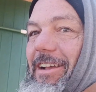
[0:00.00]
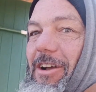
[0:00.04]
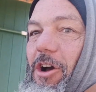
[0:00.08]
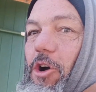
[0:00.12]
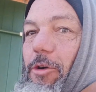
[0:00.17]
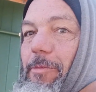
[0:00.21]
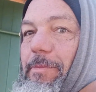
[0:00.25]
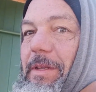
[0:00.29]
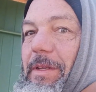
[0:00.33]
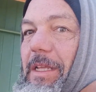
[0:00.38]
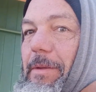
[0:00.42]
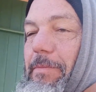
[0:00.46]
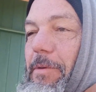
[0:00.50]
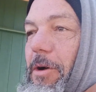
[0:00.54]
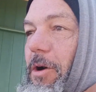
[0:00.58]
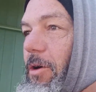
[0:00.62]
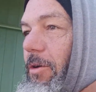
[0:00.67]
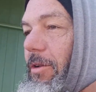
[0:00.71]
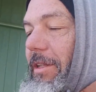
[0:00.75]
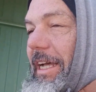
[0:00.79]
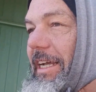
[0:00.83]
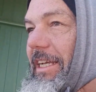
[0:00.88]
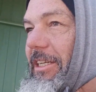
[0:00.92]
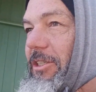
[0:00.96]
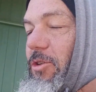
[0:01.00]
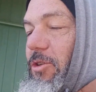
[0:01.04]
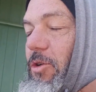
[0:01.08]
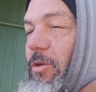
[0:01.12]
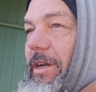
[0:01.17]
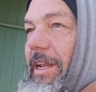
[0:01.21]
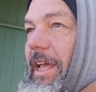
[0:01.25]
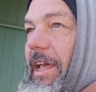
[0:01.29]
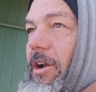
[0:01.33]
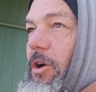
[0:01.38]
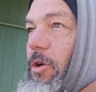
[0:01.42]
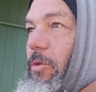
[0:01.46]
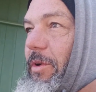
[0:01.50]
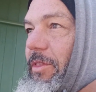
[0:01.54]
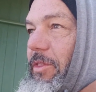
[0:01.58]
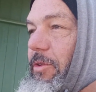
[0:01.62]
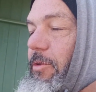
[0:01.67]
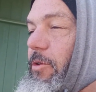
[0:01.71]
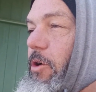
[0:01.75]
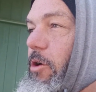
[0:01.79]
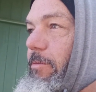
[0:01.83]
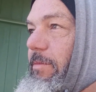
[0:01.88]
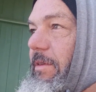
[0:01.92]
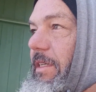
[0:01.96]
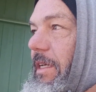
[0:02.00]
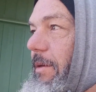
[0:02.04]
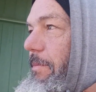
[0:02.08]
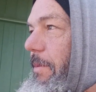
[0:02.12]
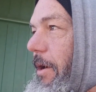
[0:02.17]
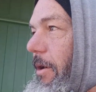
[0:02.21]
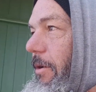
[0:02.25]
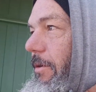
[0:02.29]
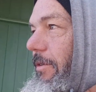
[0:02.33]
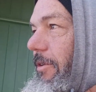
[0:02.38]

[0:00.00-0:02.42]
Home Depot, like a tornado went through Home Depot.